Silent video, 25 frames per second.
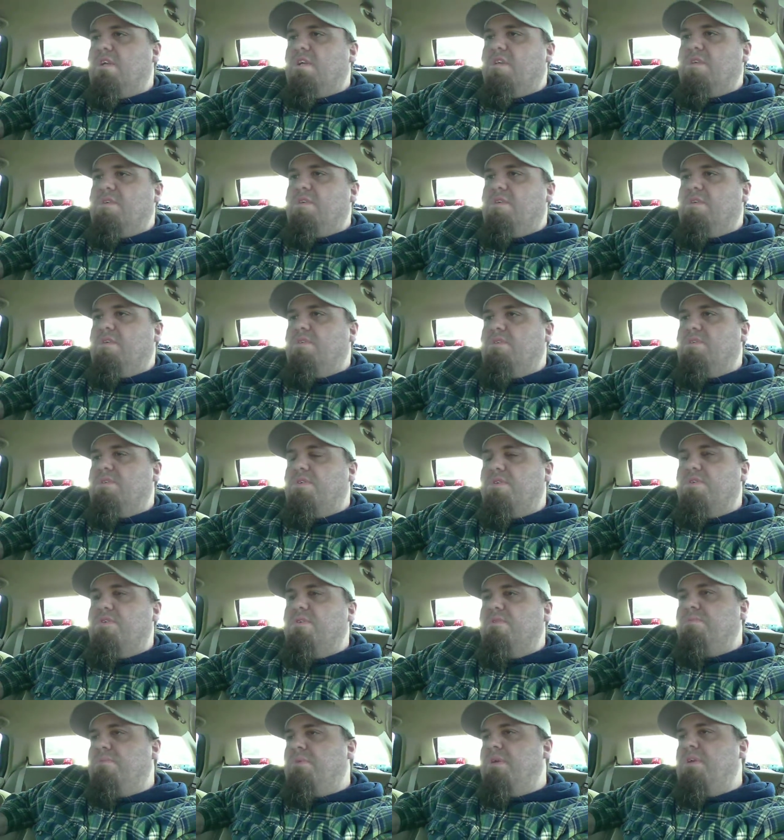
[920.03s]
you know,
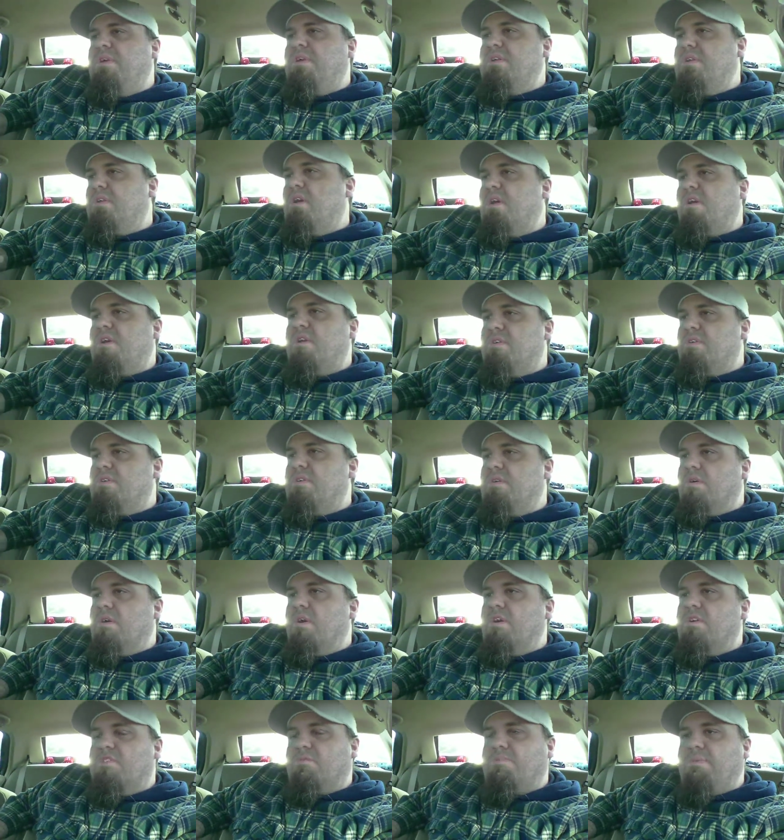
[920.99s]
you and me and our, you know,
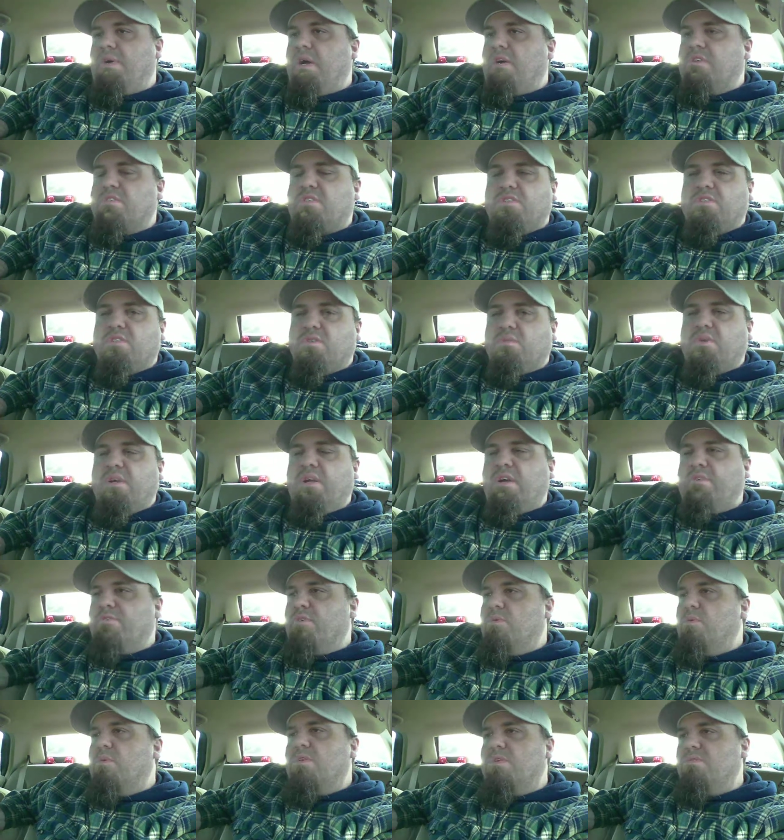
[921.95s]
our spouses or
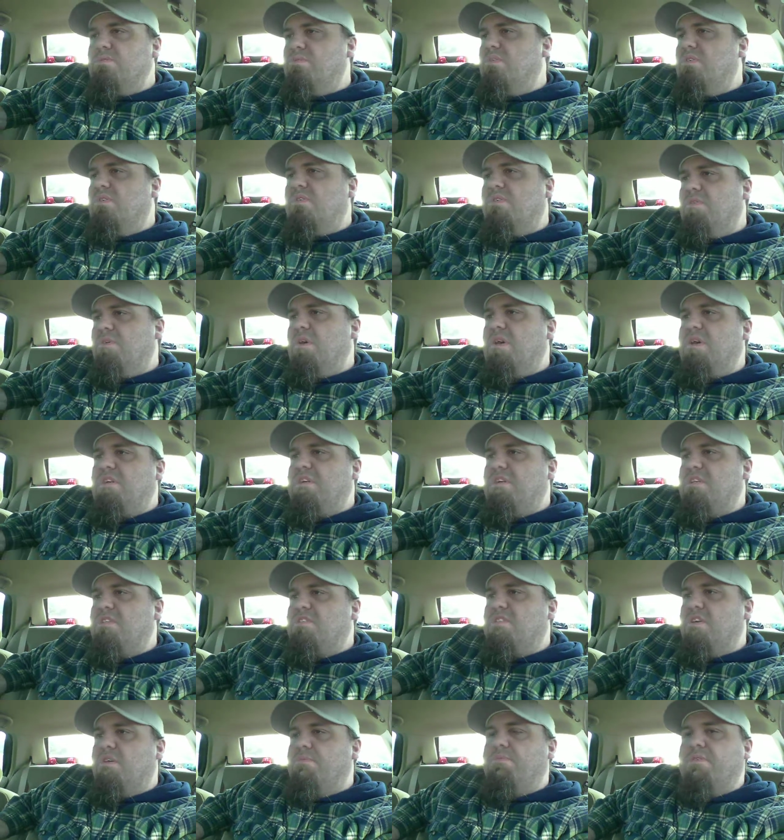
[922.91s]
whatever. We'll we'll go out and
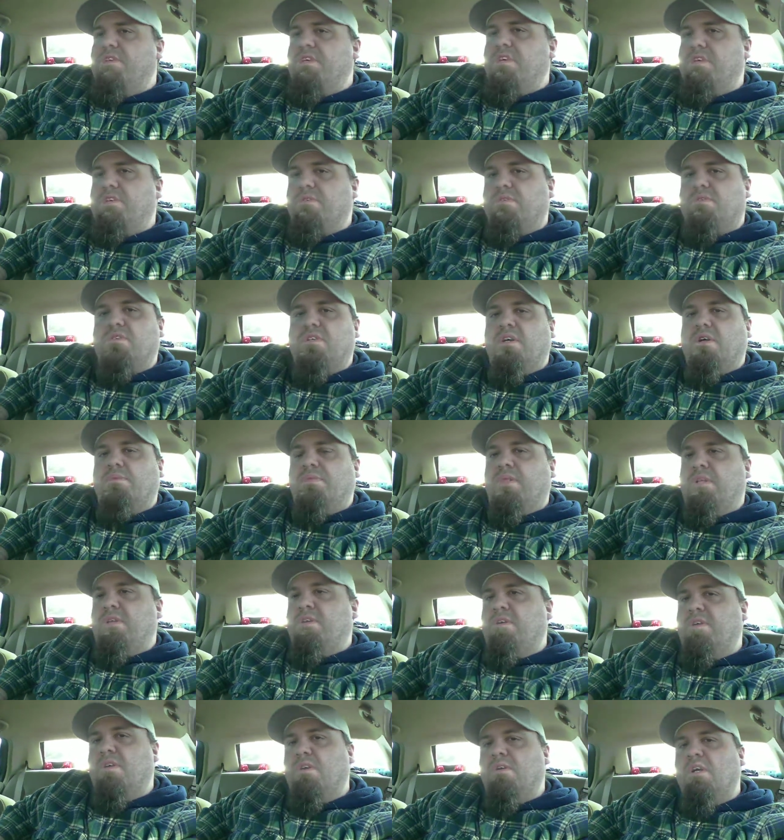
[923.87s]
get something to eat or
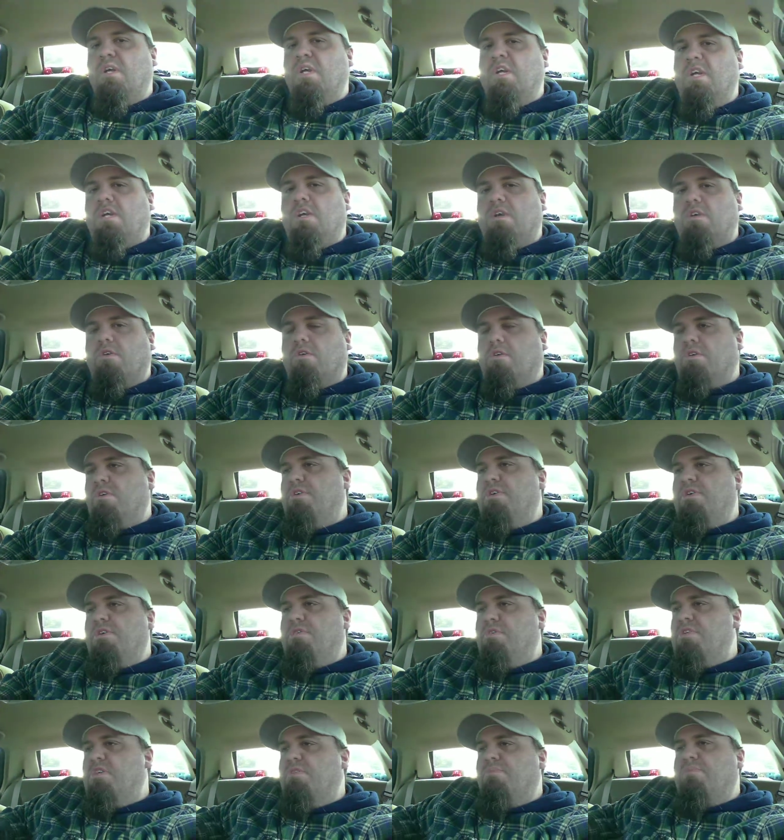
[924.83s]
something, you know. Or
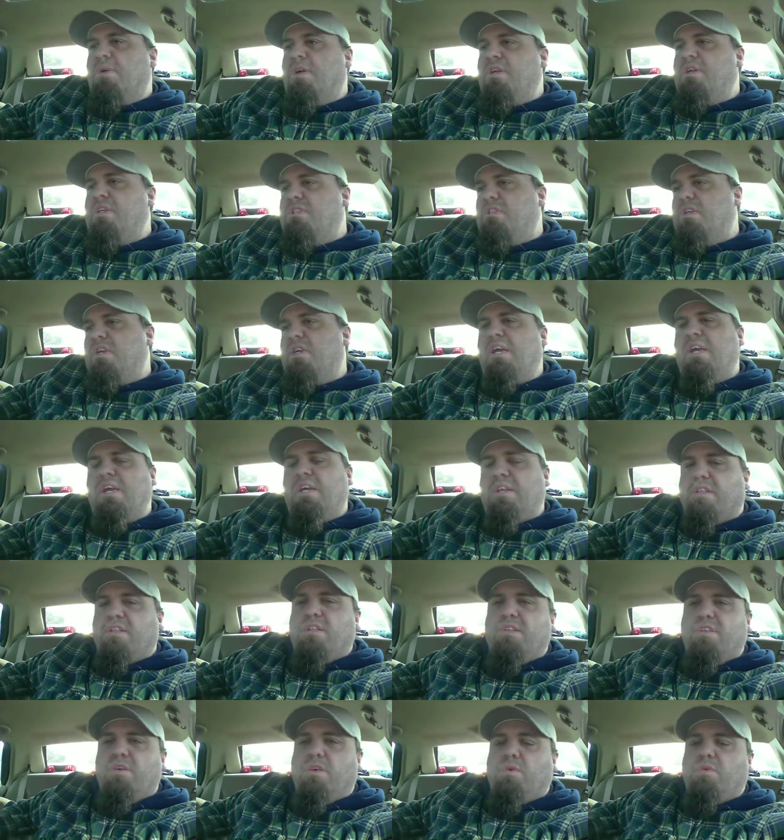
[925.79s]
you and your buddy say, hey,
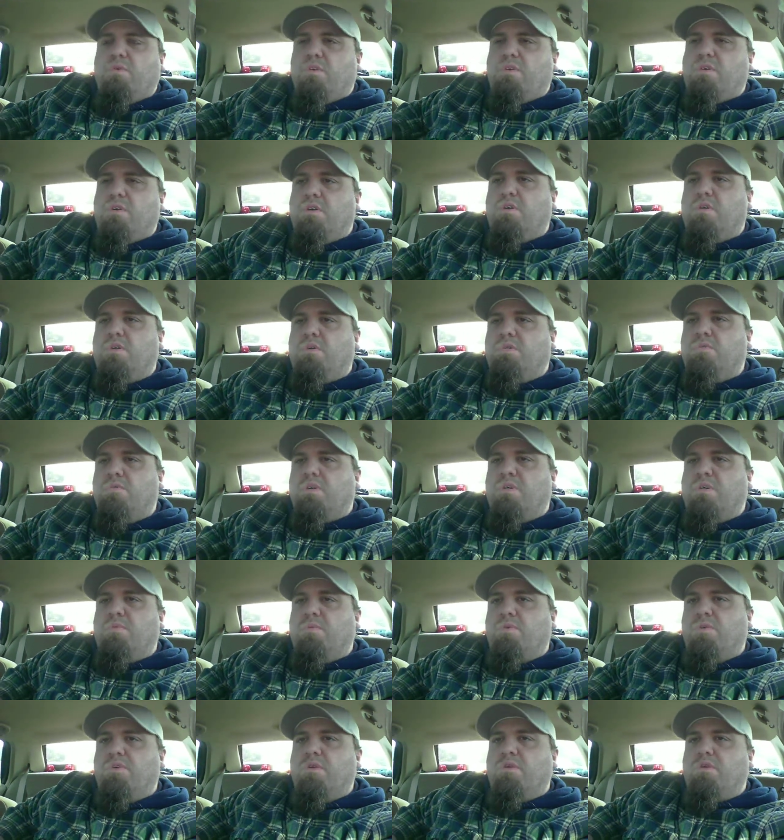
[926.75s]
you know, we'll go
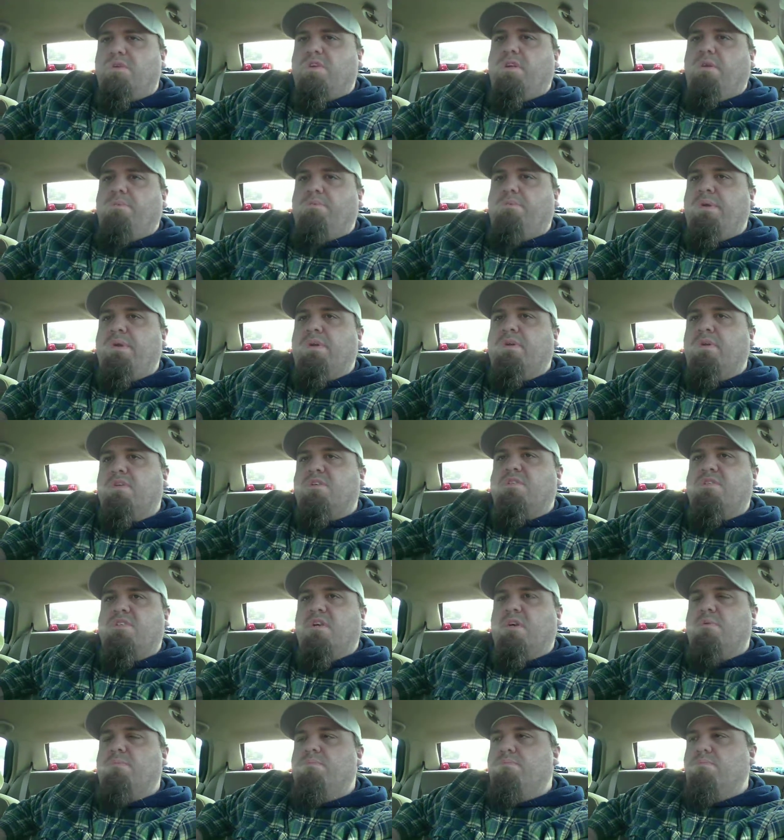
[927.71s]
uh, we'll go get a beer or
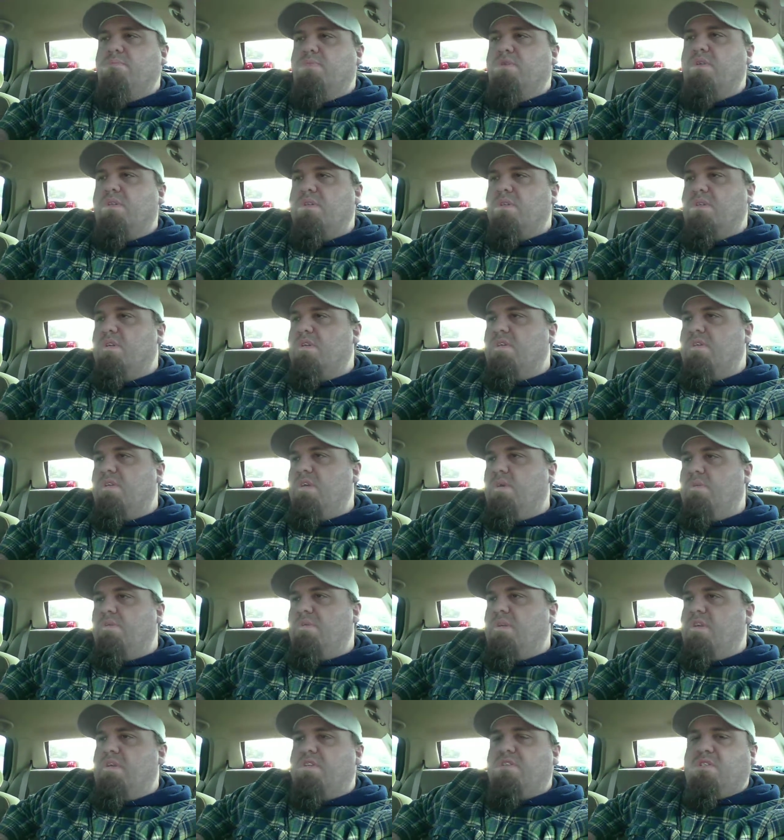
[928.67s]
something. We'll uh, you
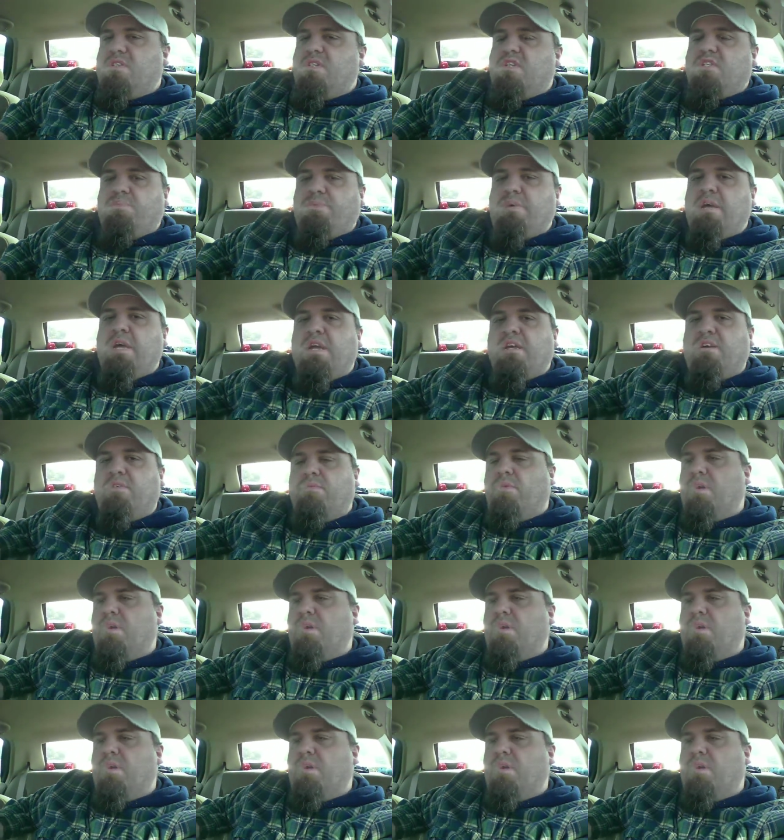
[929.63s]
know we'll get a six pack and